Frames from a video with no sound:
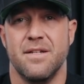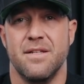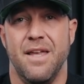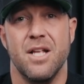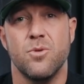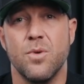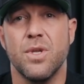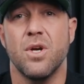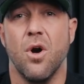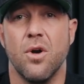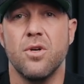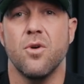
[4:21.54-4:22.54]
That's what the
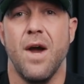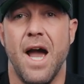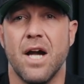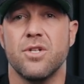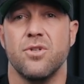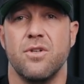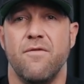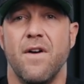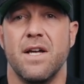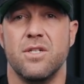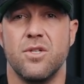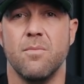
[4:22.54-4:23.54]
gardener actually
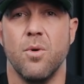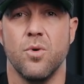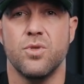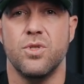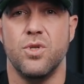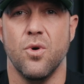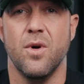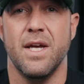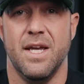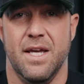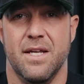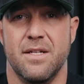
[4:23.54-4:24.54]
finds the most joy
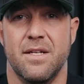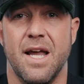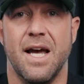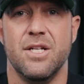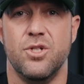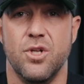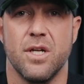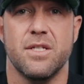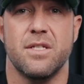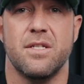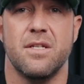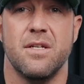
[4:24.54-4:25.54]
in, not
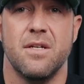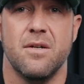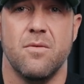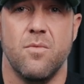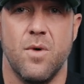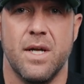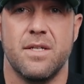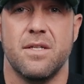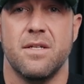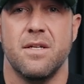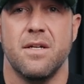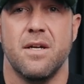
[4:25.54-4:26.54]
just
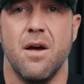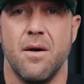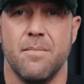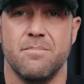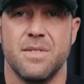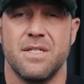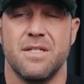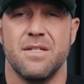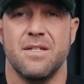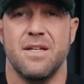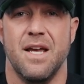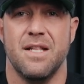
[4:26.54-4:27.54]
what comes
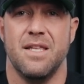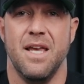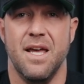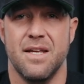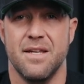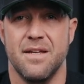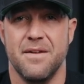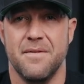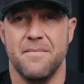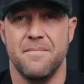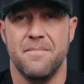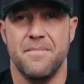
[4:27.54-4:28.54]
at the end.
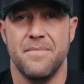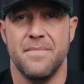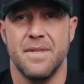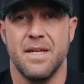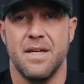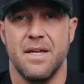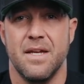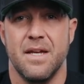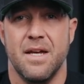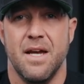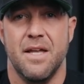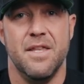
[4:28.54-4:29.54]

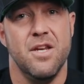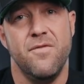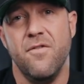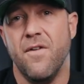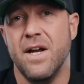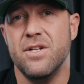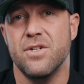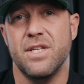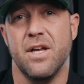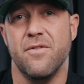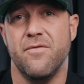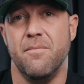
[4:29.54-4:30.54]
And then if you find
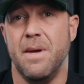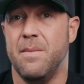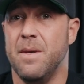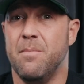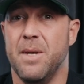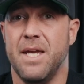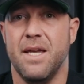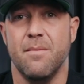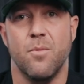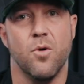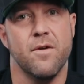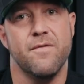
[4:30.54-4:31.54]
yourself maybe being
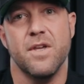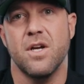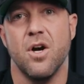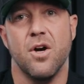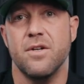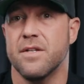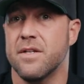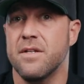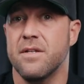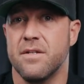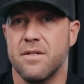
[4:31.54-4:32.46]
more of the garden,